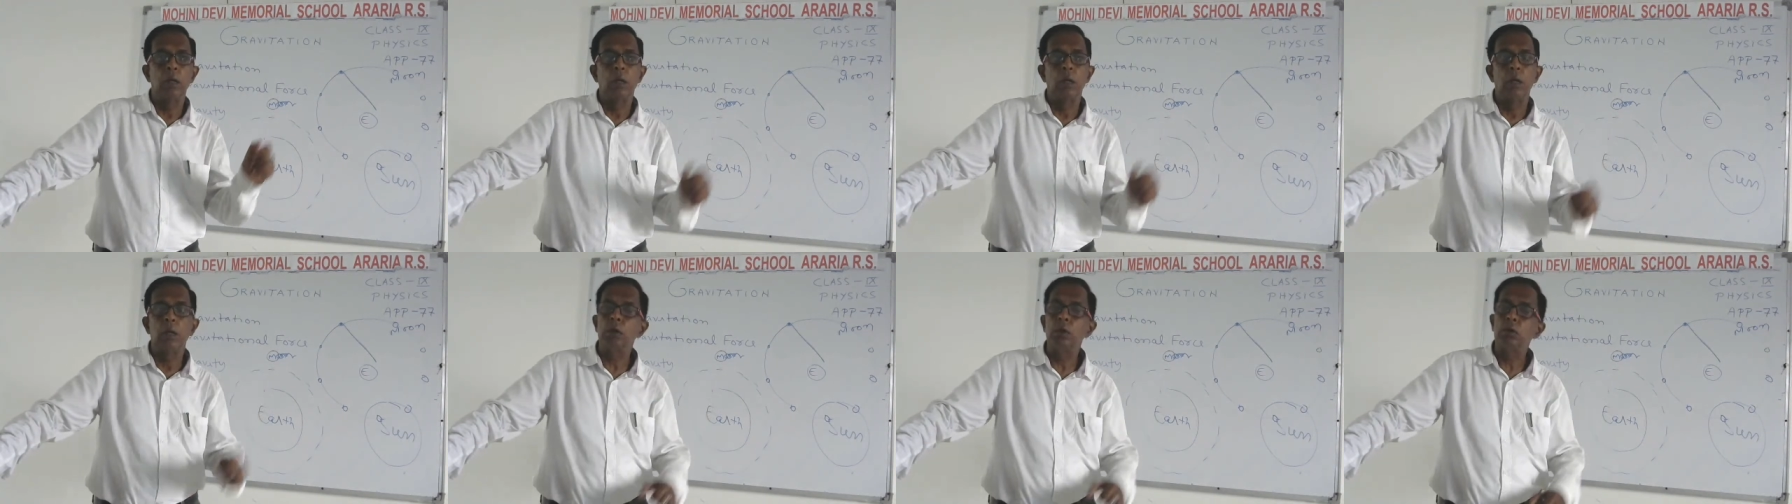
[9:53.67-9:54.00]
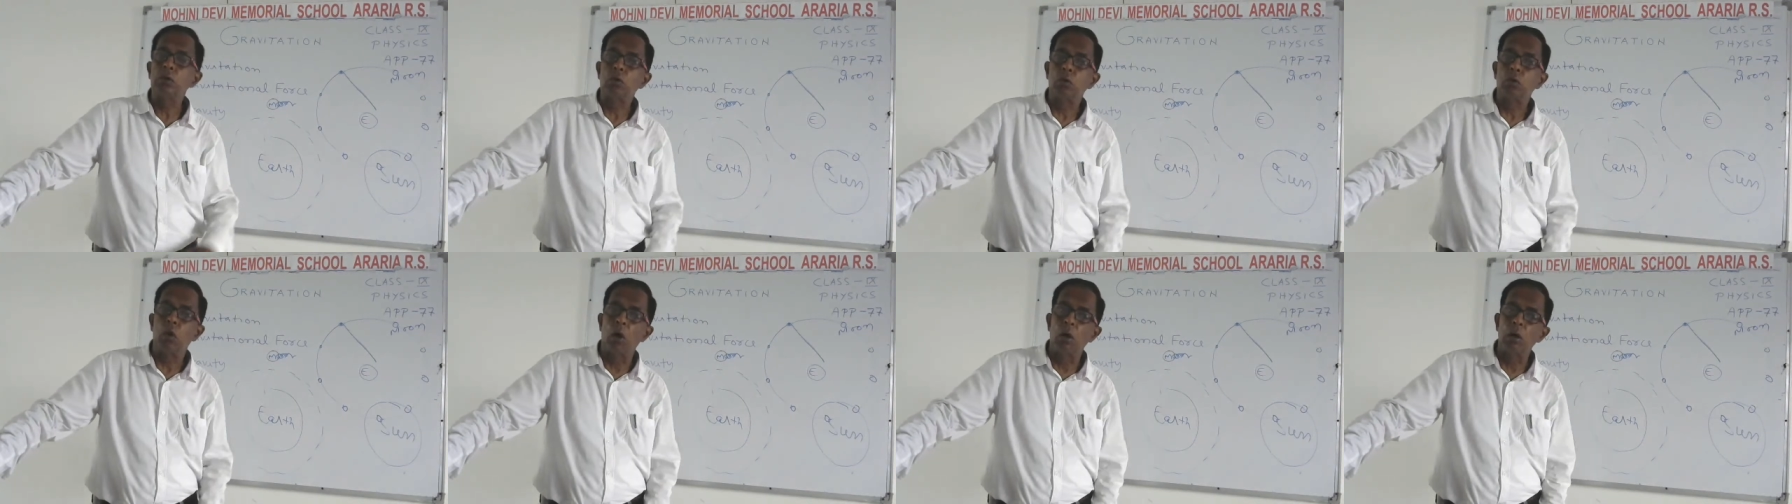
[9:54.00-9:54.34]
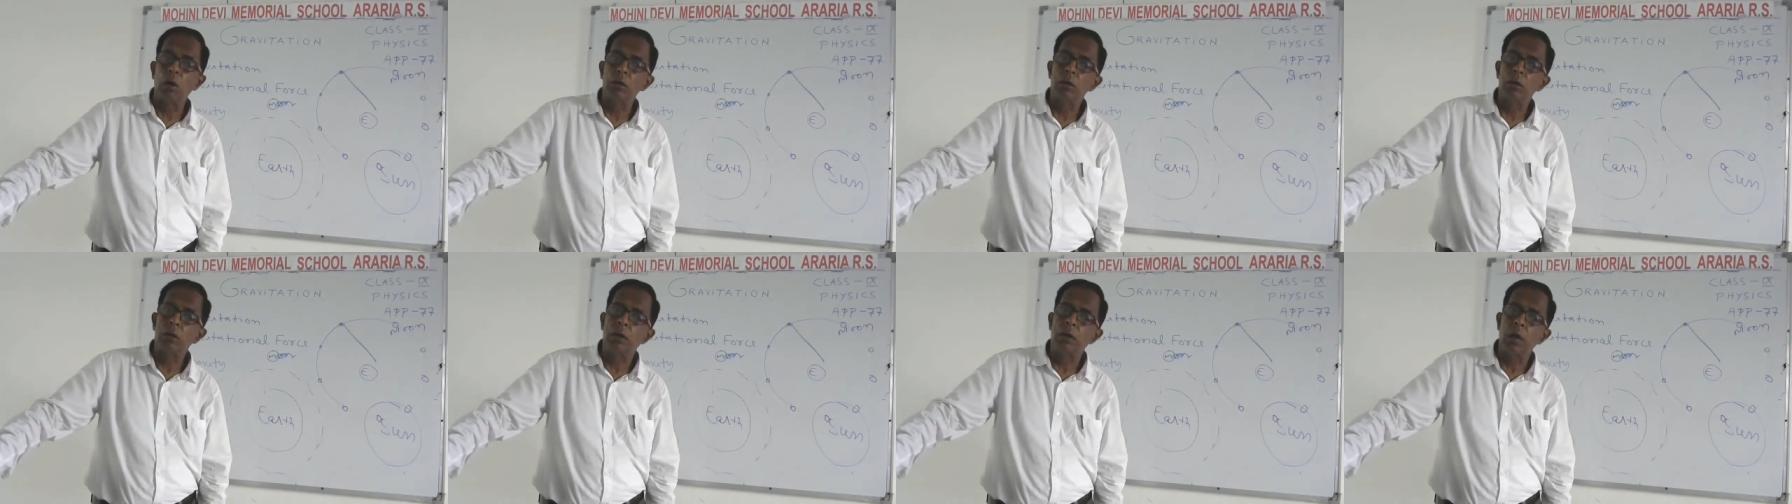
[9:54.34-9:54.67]
is
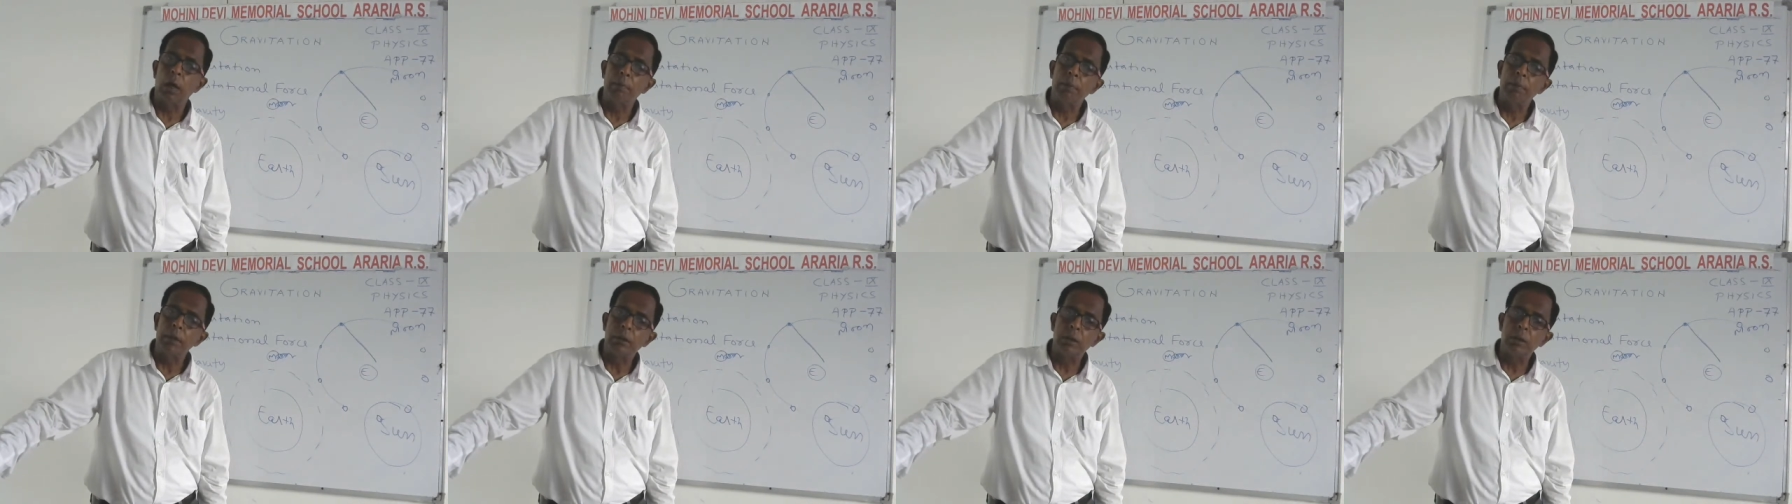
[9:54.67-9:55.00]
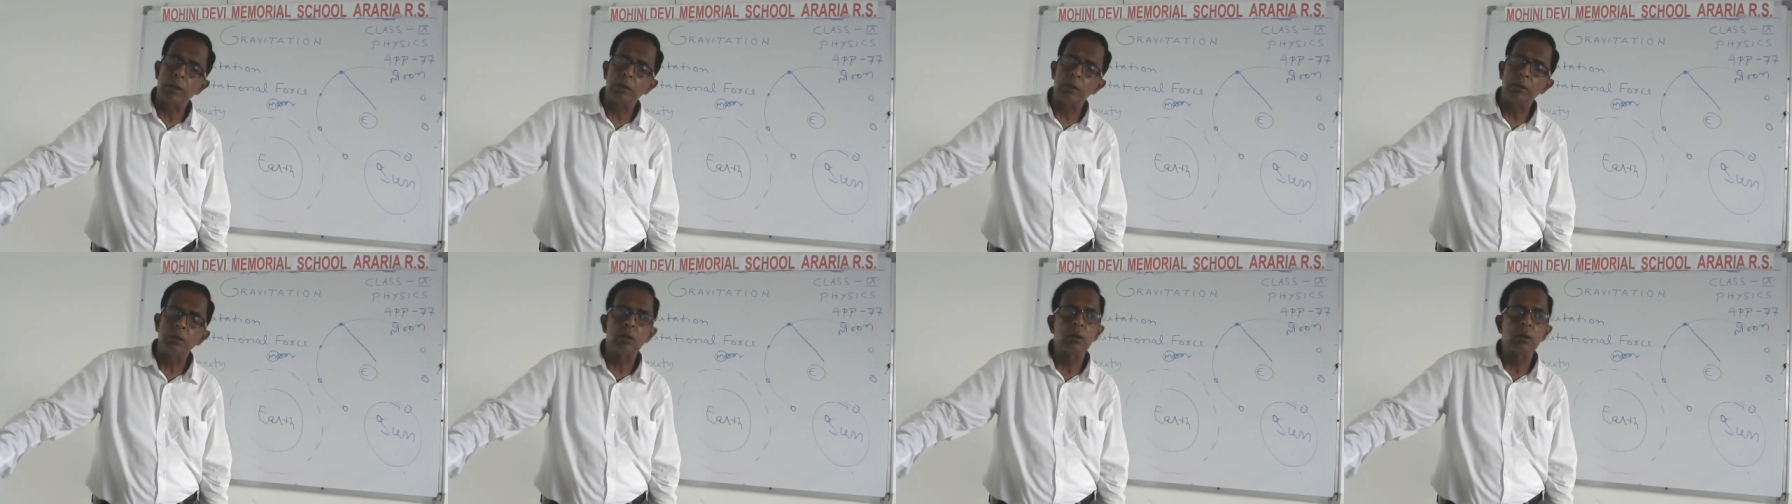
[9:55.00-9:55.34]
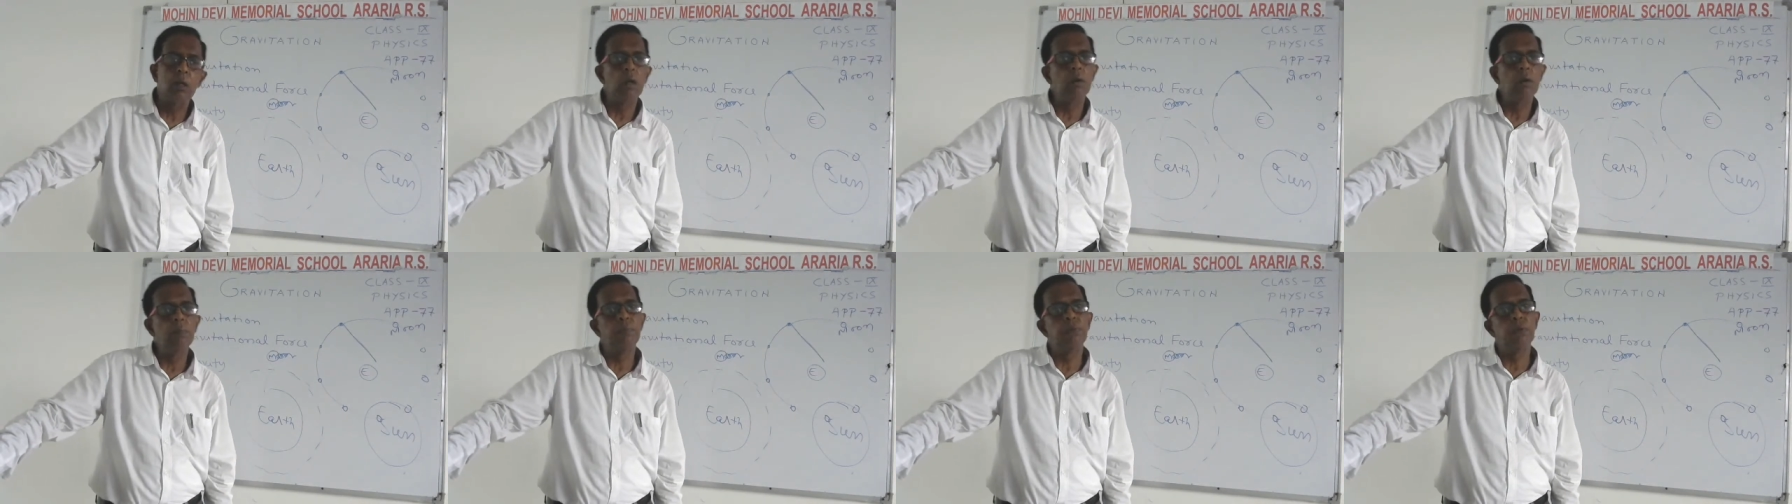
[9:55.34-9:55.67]
called
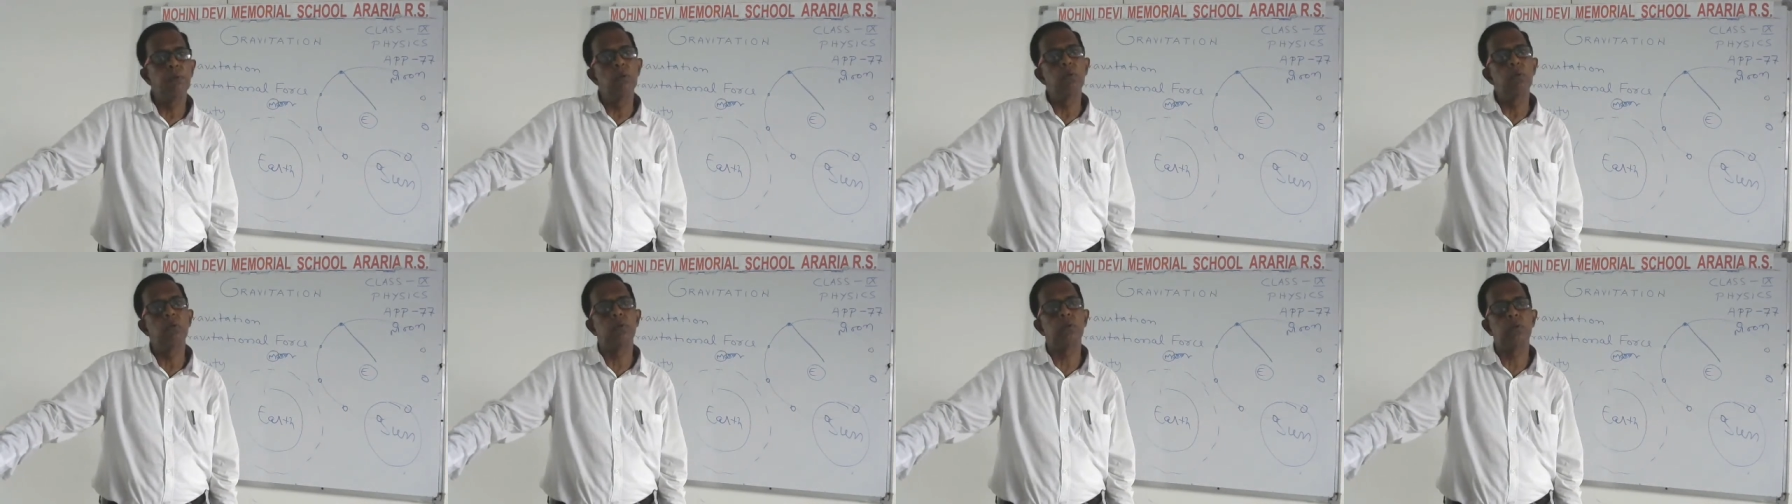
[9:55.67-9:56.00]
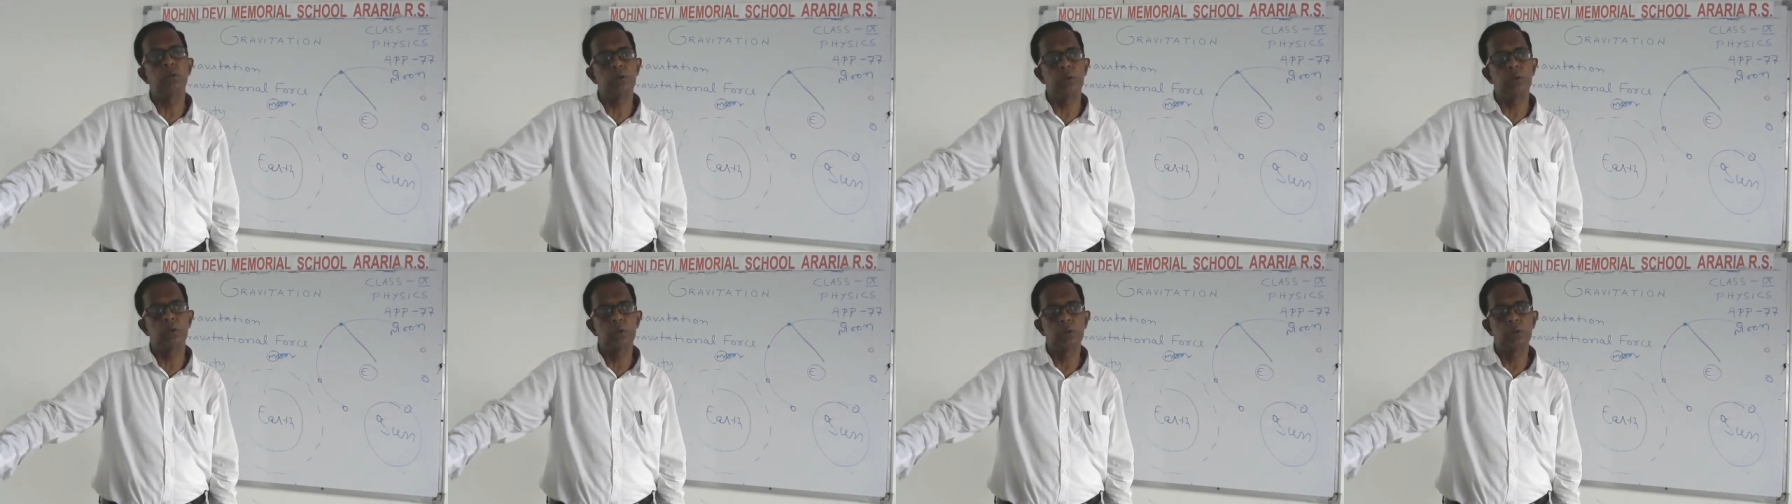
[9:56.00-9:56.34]
gravitational force.